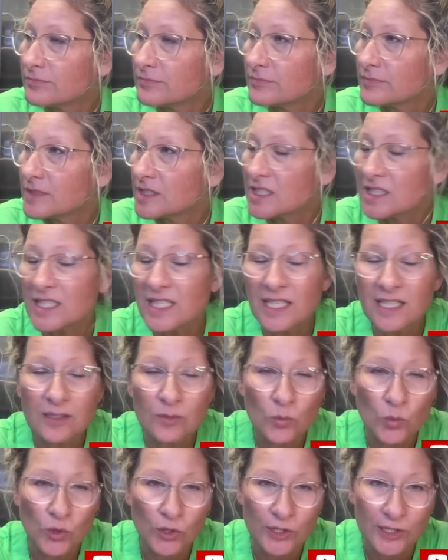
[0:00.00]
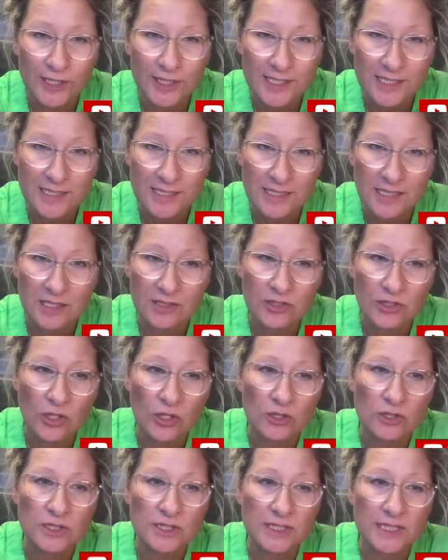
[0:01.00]
Skinworks. It's
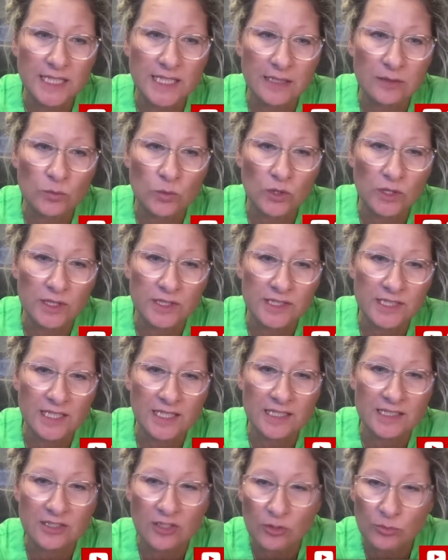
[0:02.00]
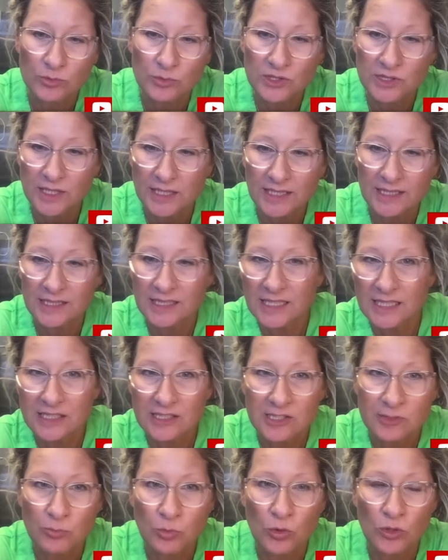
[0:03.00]
called Skinworks, and it's almost like a
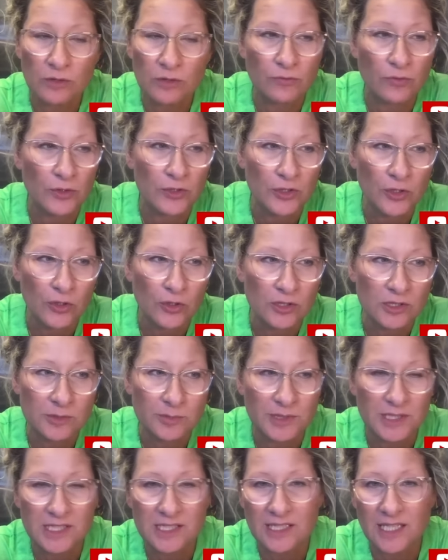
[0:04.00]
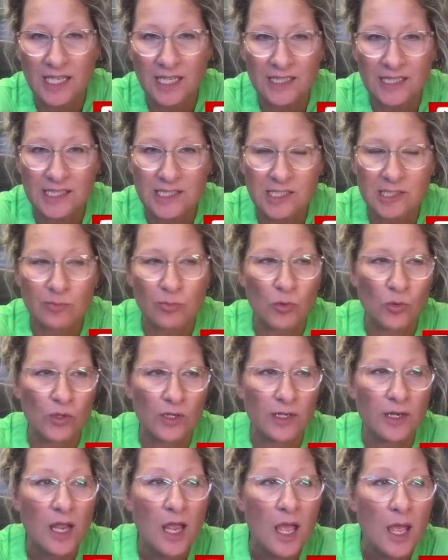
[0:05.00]
Neosporin for dogs, but it's not
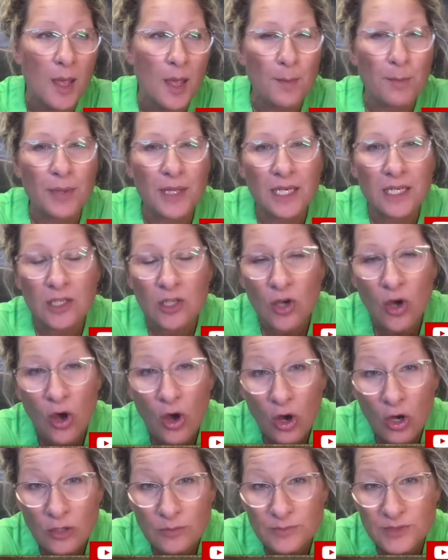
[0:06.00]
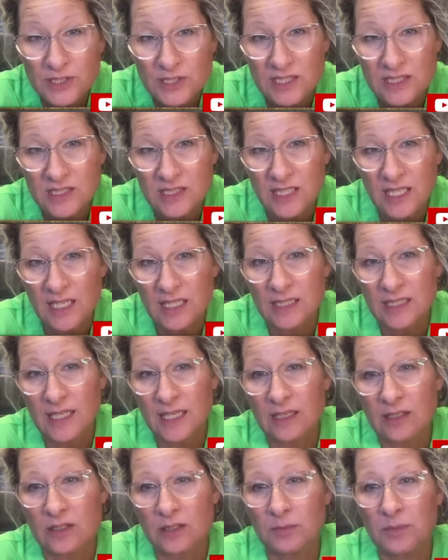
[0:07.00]
Neosporin. But it calms the skin
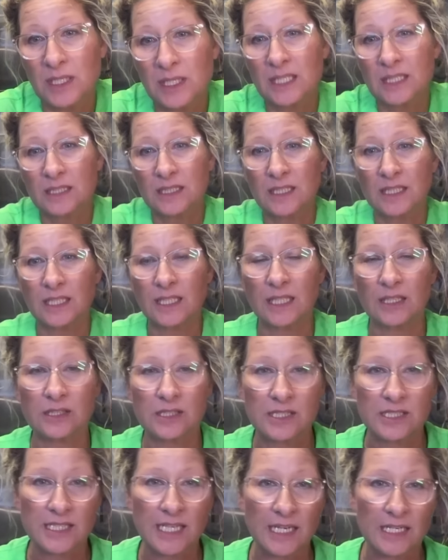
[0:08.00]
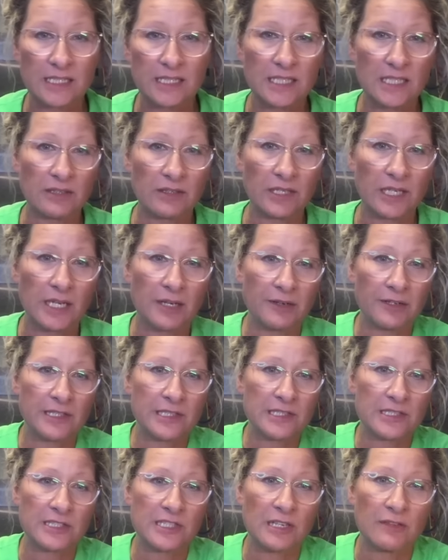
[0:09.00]
down immediately in the sanitary areas
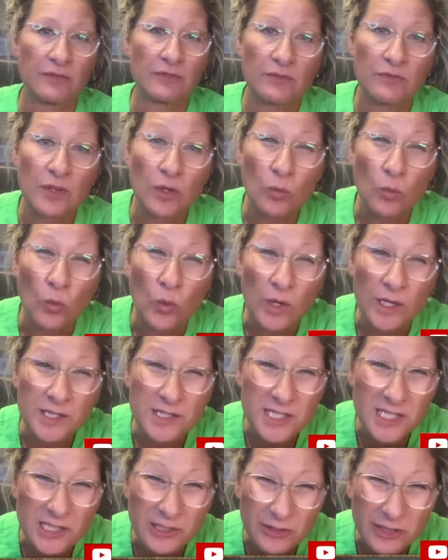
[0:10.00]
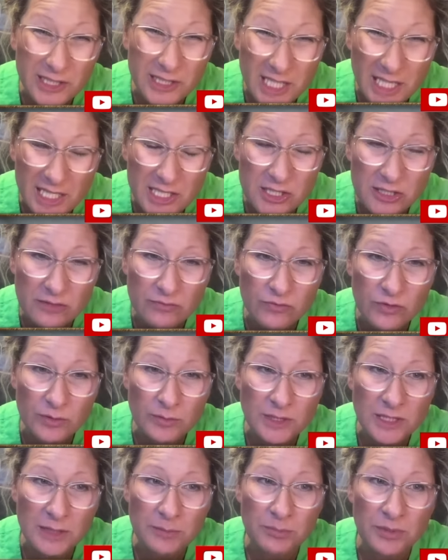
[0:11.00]
and stuff if there was irritation from
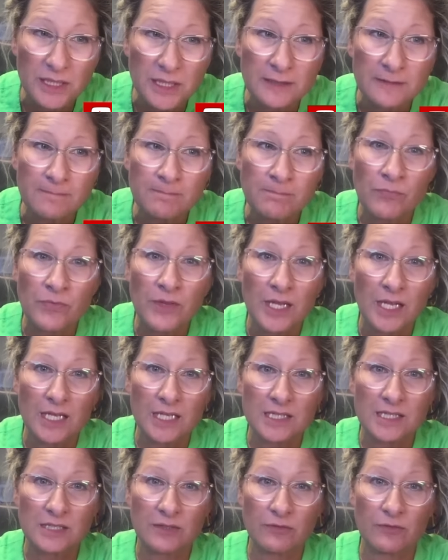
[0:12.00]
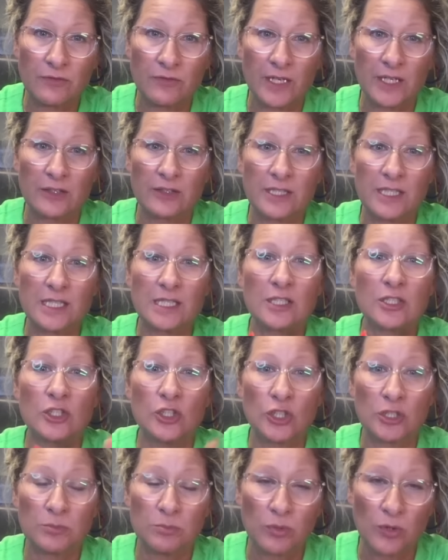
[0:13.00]
clipping. It's a very
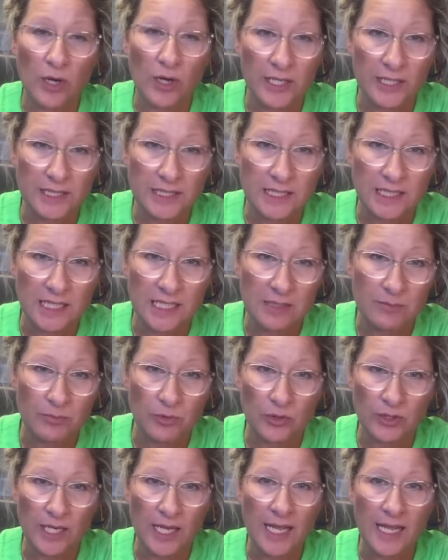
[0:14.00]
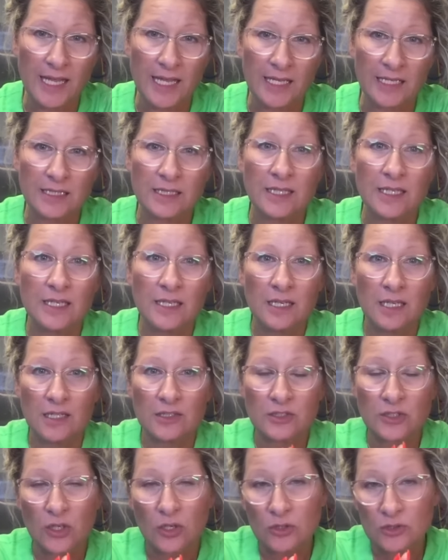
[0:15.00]
good product to keep on hand.
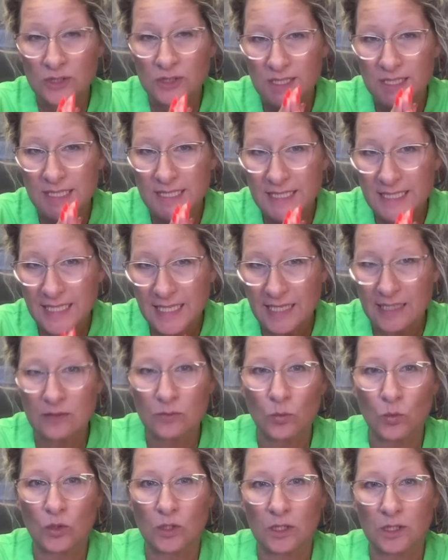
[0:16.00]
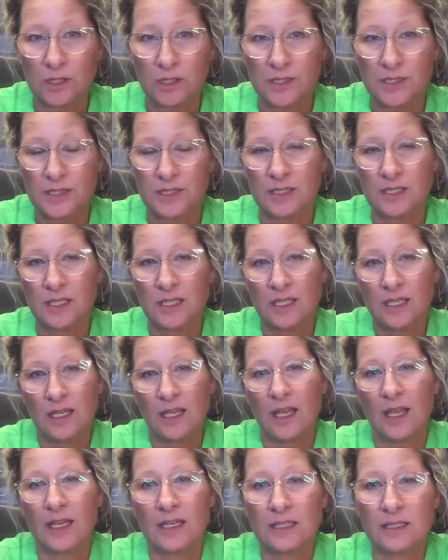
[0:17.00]
It's called Skinworks,
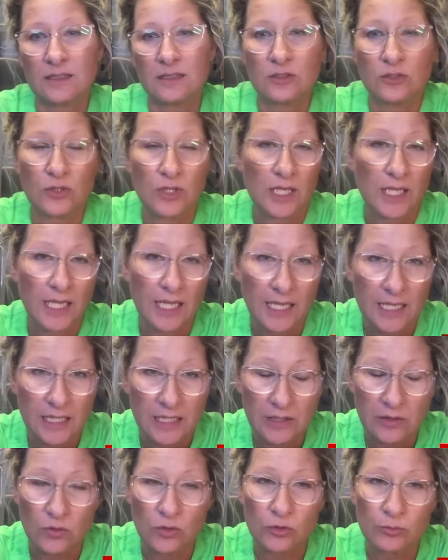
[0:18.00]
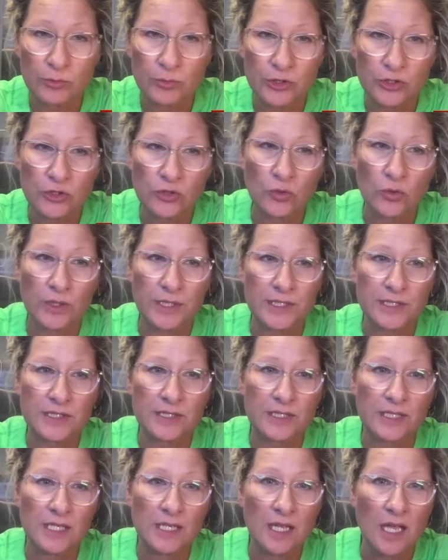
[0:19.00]
and you can get it at Groomer's Choice.
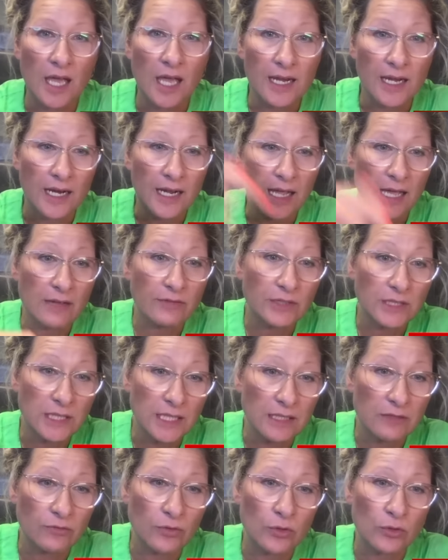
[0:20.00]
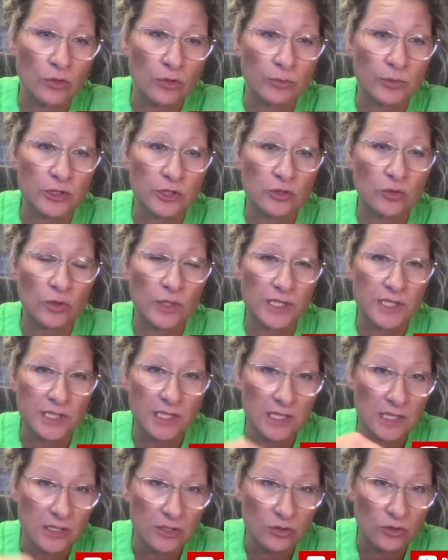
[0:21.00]
And I have a link for Groomer's Choice in
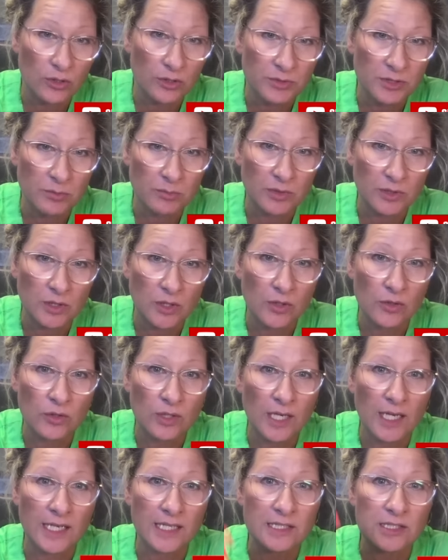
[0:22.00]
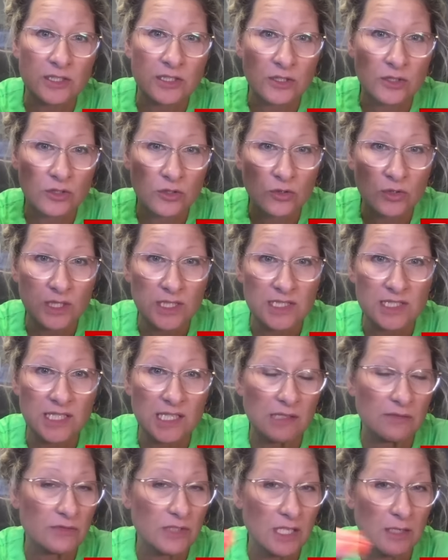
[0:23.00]
the description below, guys. You can
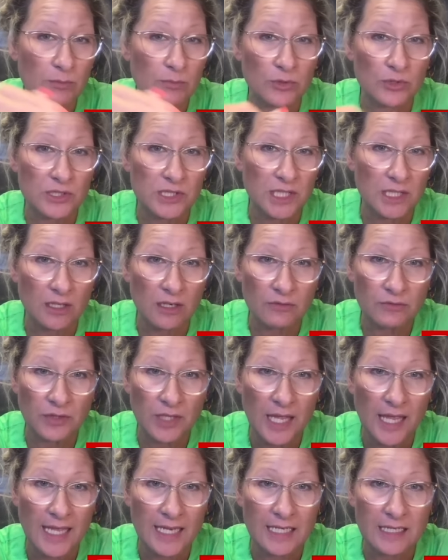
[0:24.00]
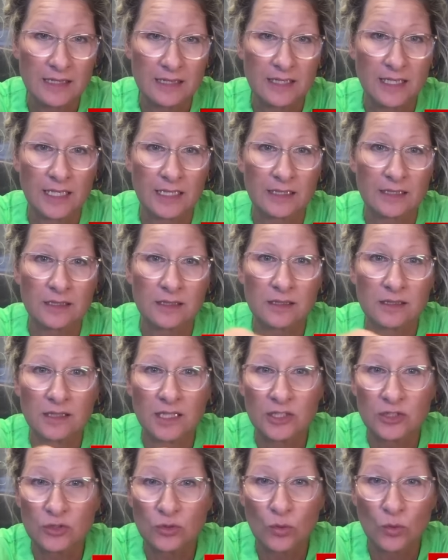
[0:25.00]
save 10% off of anything
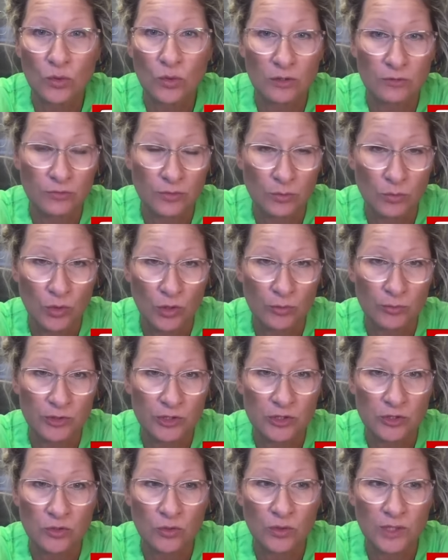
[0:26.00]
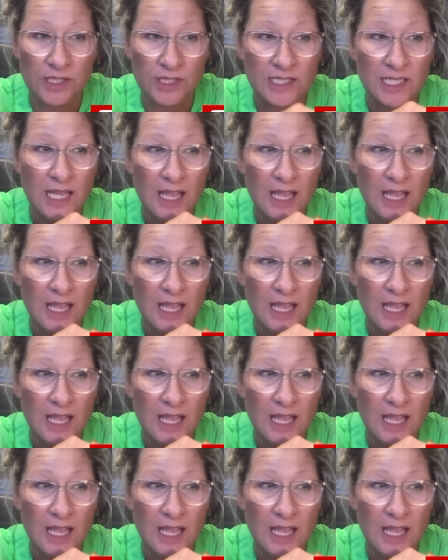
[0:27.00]
that you order from Groomer's Choice